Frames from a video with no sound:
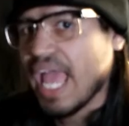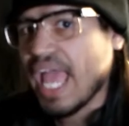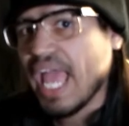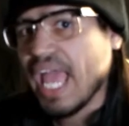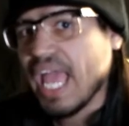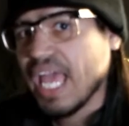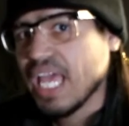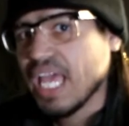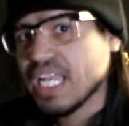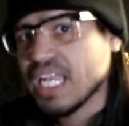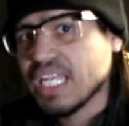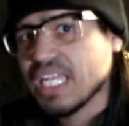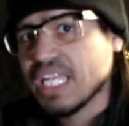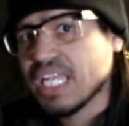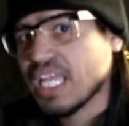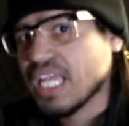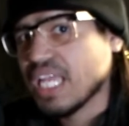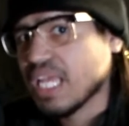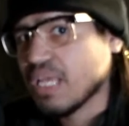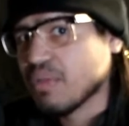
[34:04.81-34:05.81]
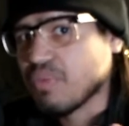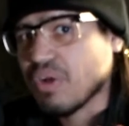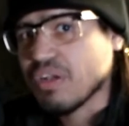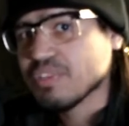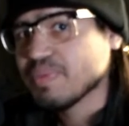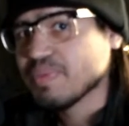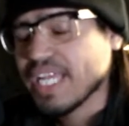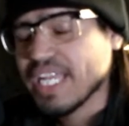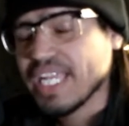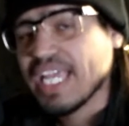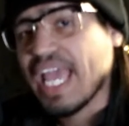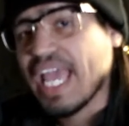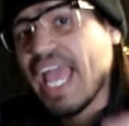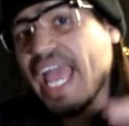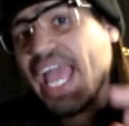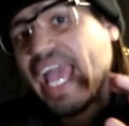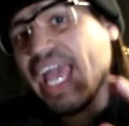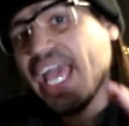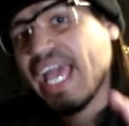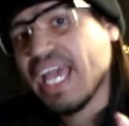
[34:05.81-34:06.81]
yeah. and my spaghetti.
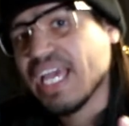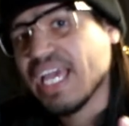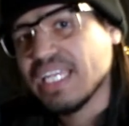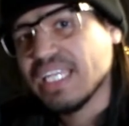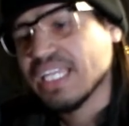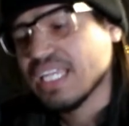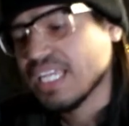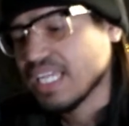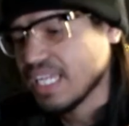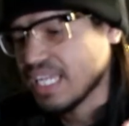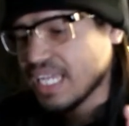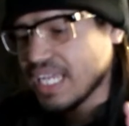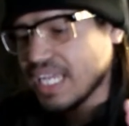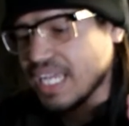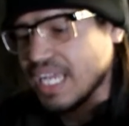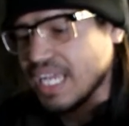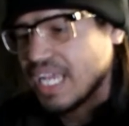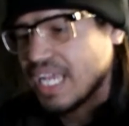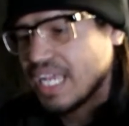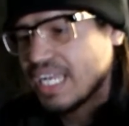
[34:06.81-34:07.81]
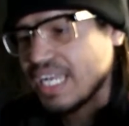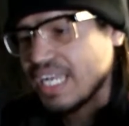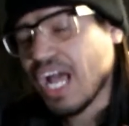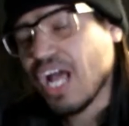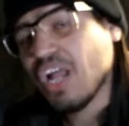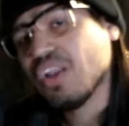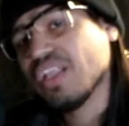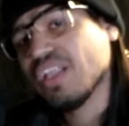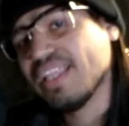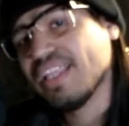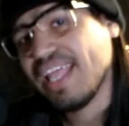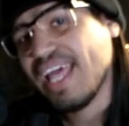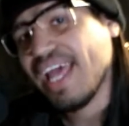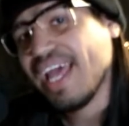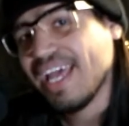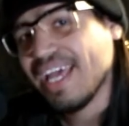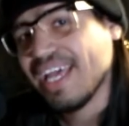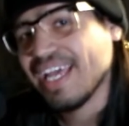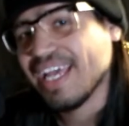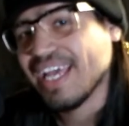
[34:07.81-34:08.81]
And not only
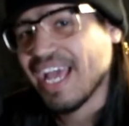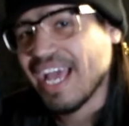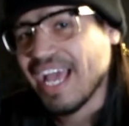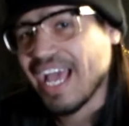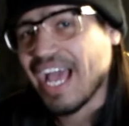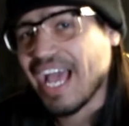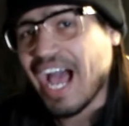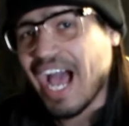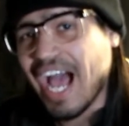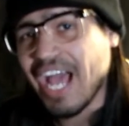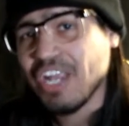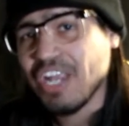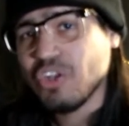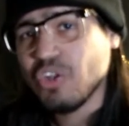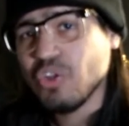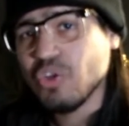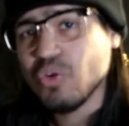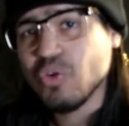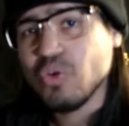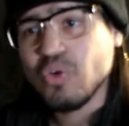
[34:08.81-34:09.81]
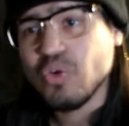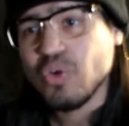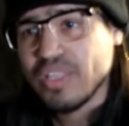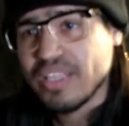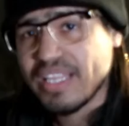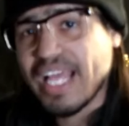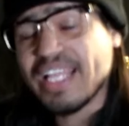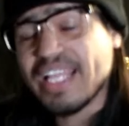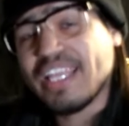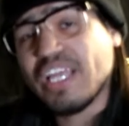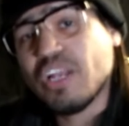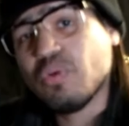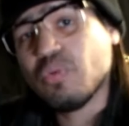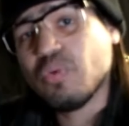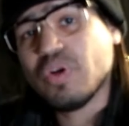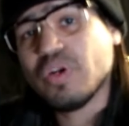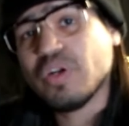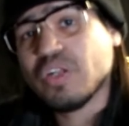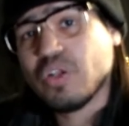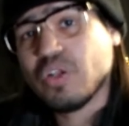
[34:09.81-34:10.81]
that, I knew that
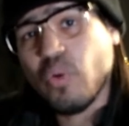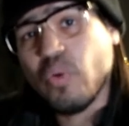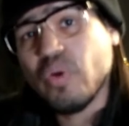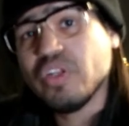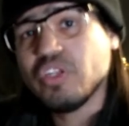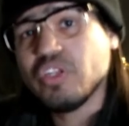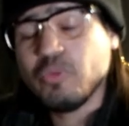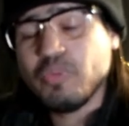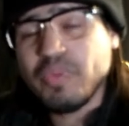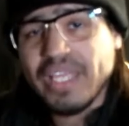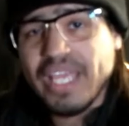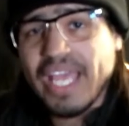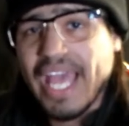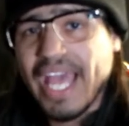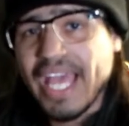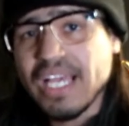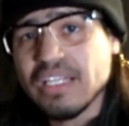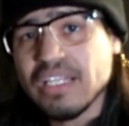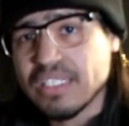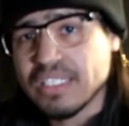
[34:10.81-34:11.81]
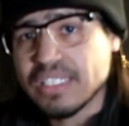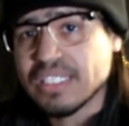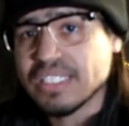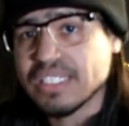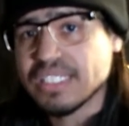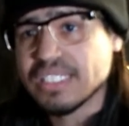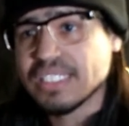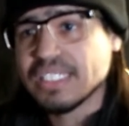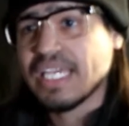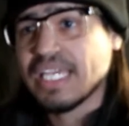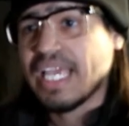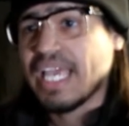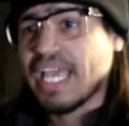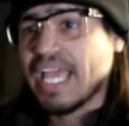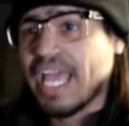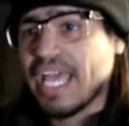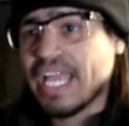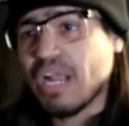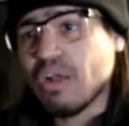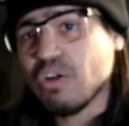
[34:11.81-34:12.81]
there were going to be hecklers.
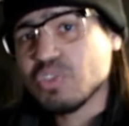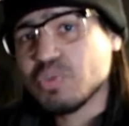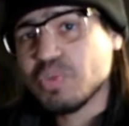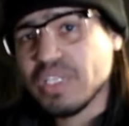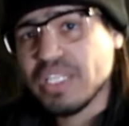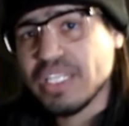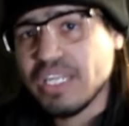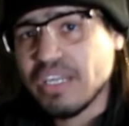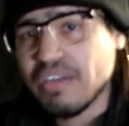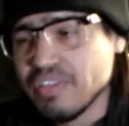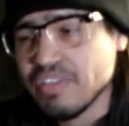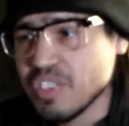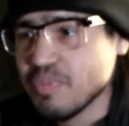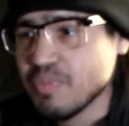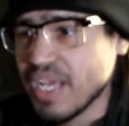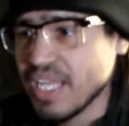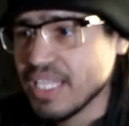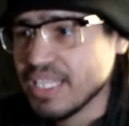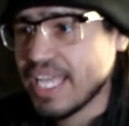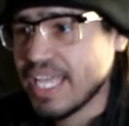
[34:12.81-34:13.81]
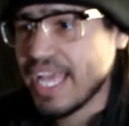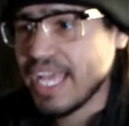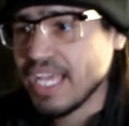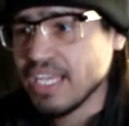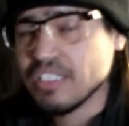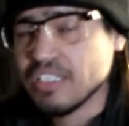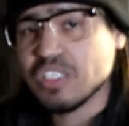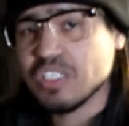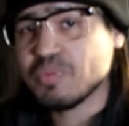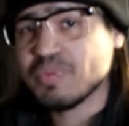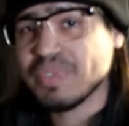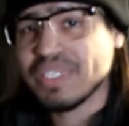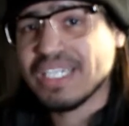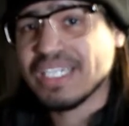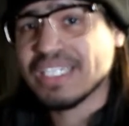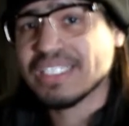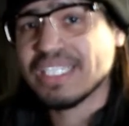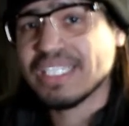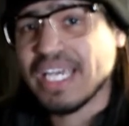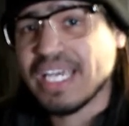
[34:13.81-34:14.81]
And I was really nervous about the hecklers
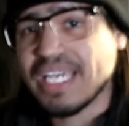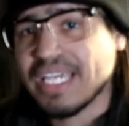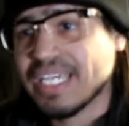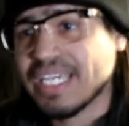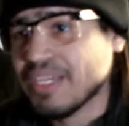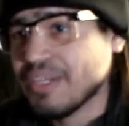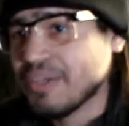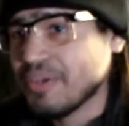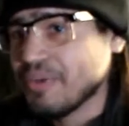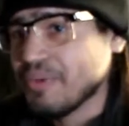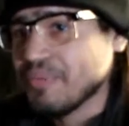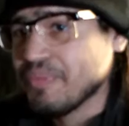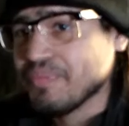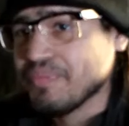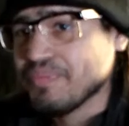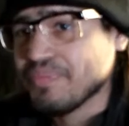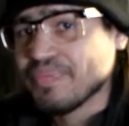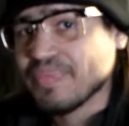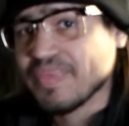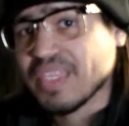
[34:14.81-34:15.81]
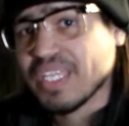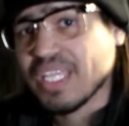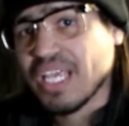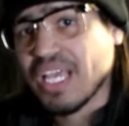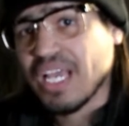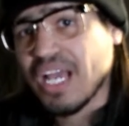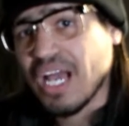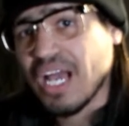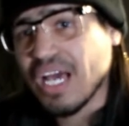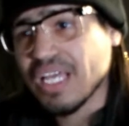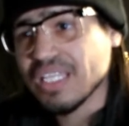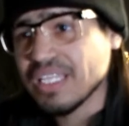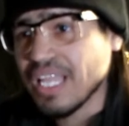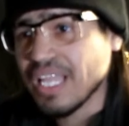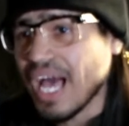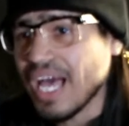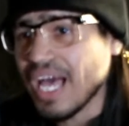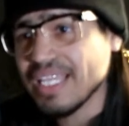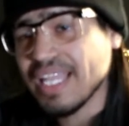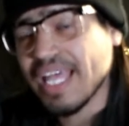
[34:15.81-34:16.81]
because, like, a
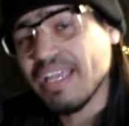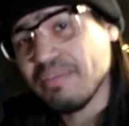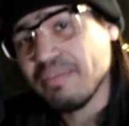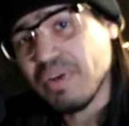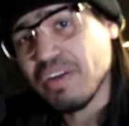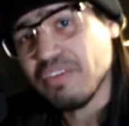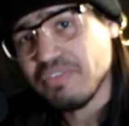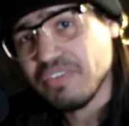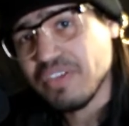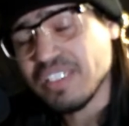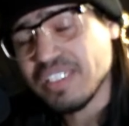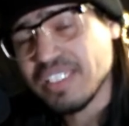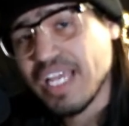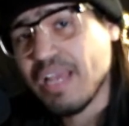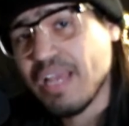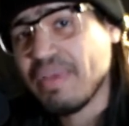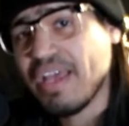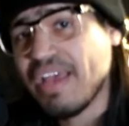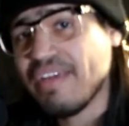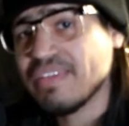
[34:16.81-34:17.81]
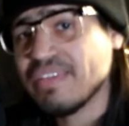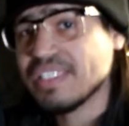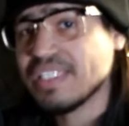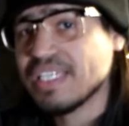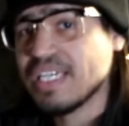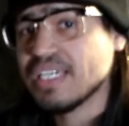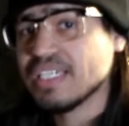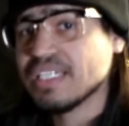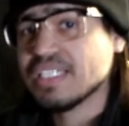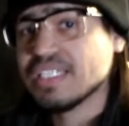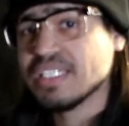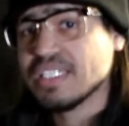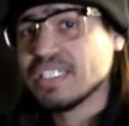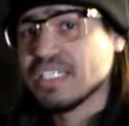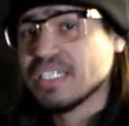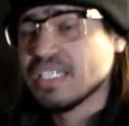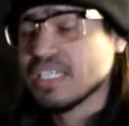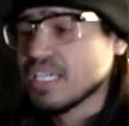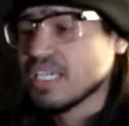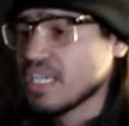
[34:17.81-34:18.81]
lot like my first time having
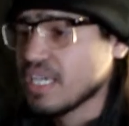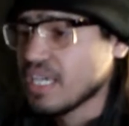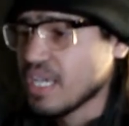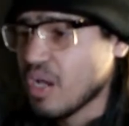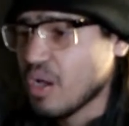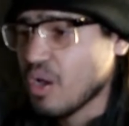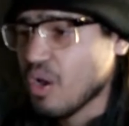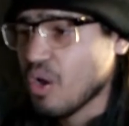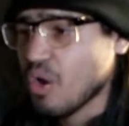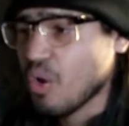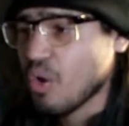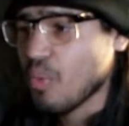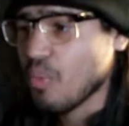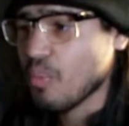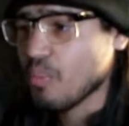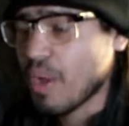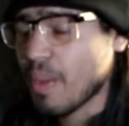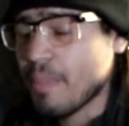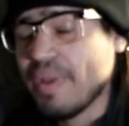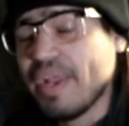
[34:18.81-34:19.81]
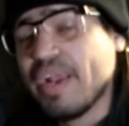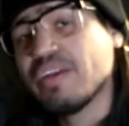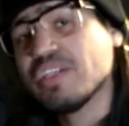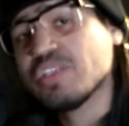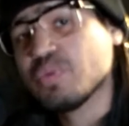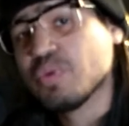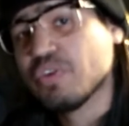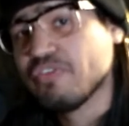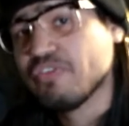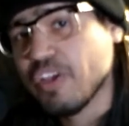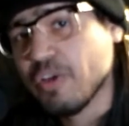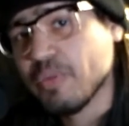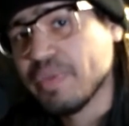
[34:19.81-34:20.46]
sex, my parents were